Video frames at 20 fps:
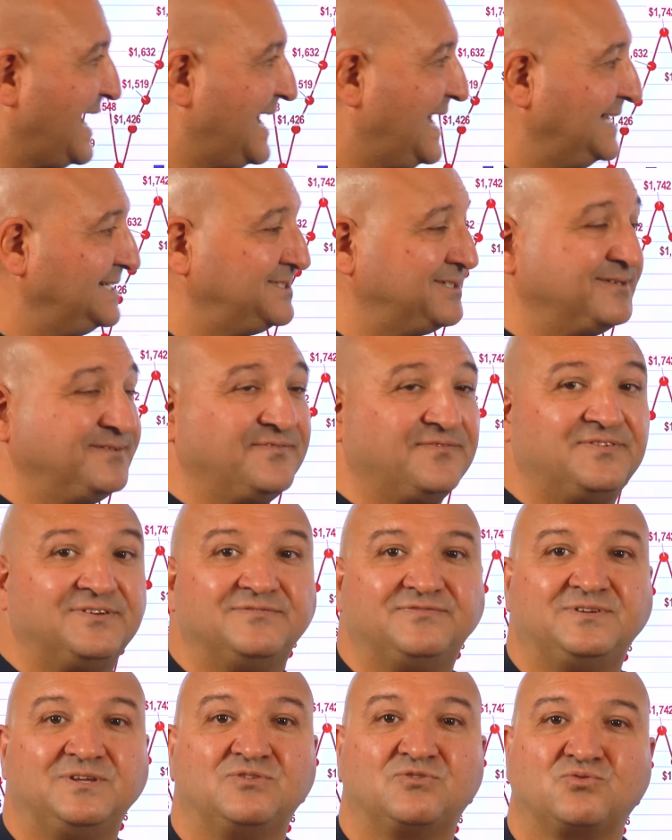
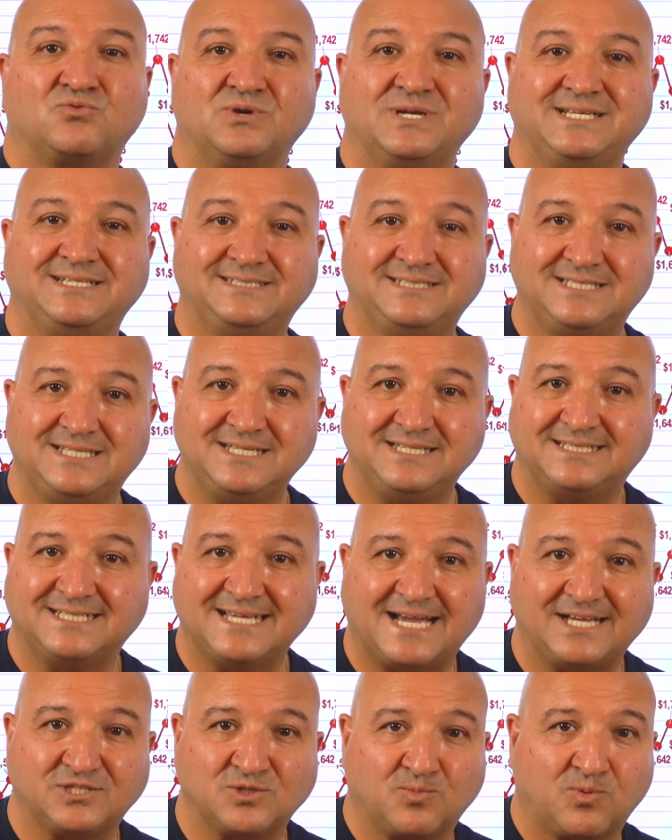153
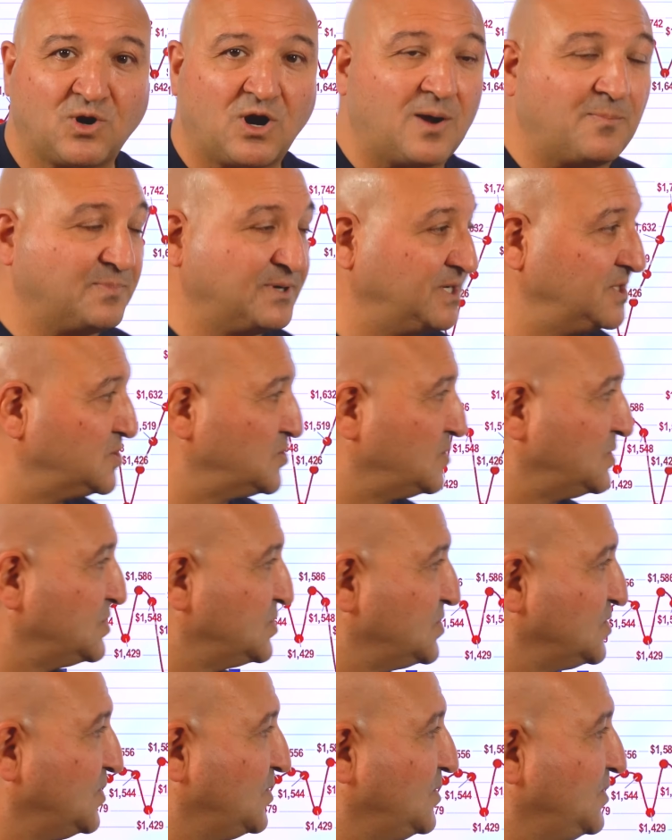detached properties were
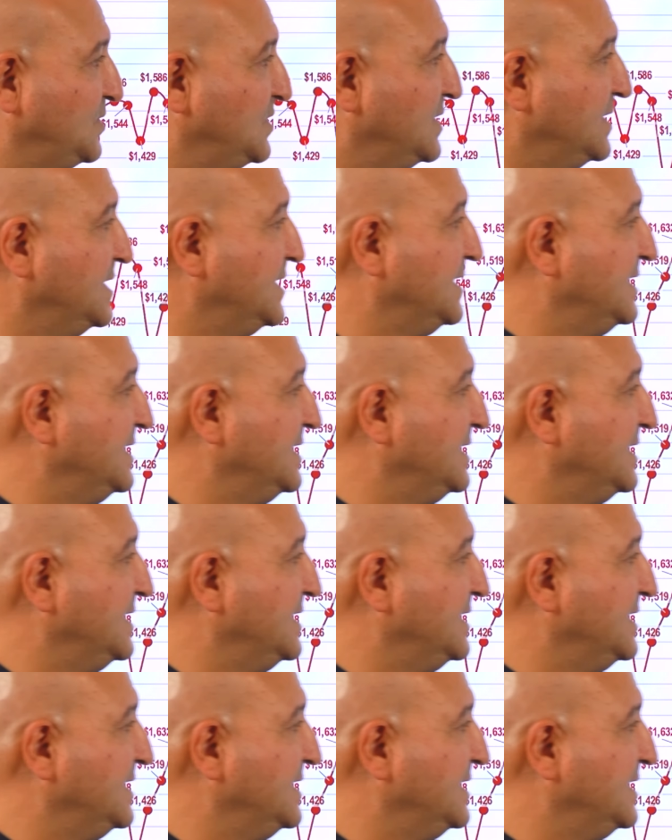sold.